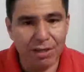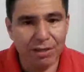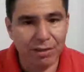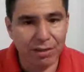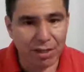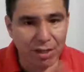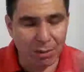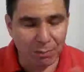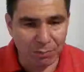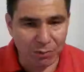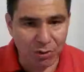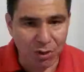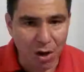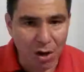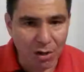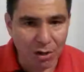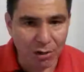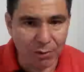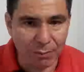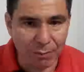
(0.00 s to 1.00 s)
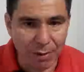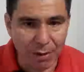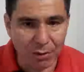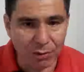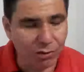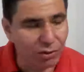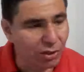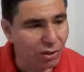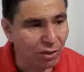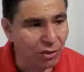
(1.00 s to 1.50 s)
that I'm talking
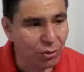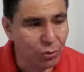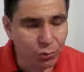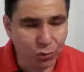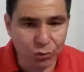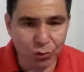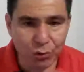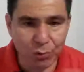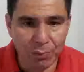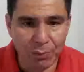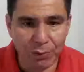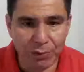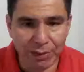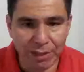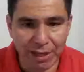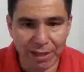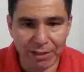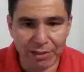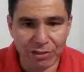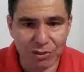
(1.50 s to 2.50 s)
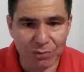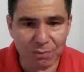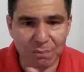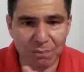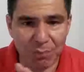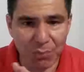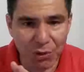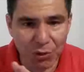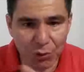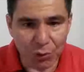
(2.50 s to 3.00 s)
about, the YouTuber that is
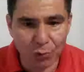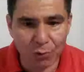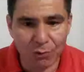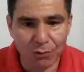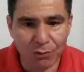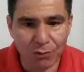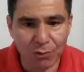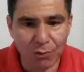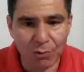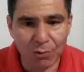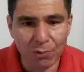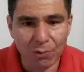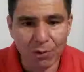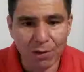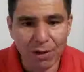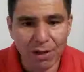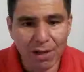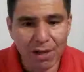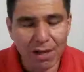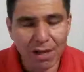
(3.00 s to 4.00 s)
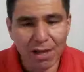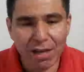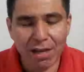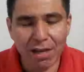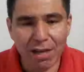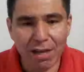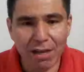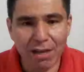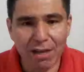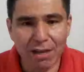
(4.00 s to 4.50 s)
beautiful,
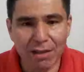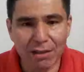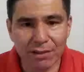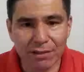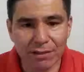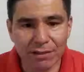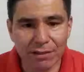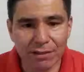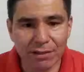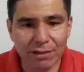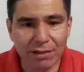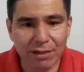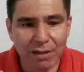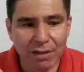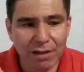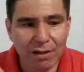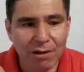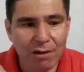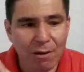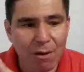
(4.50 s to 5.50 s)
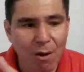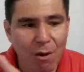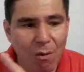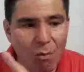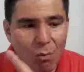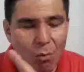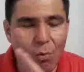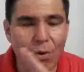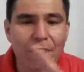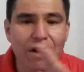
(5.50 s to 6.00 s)
and
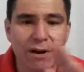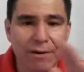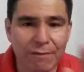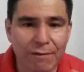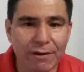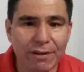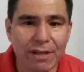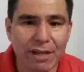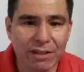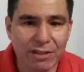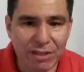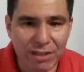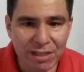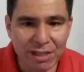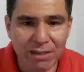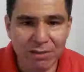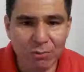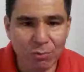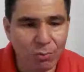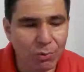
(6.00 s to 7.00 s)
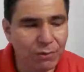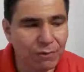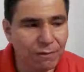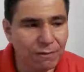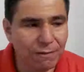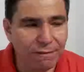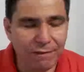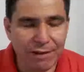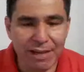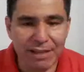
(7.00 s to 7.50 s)
whatever they did with
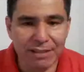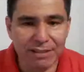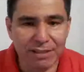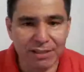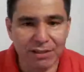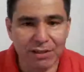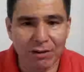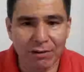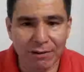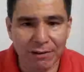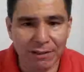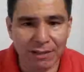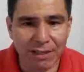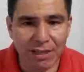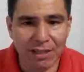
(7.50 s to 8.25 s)
face and all that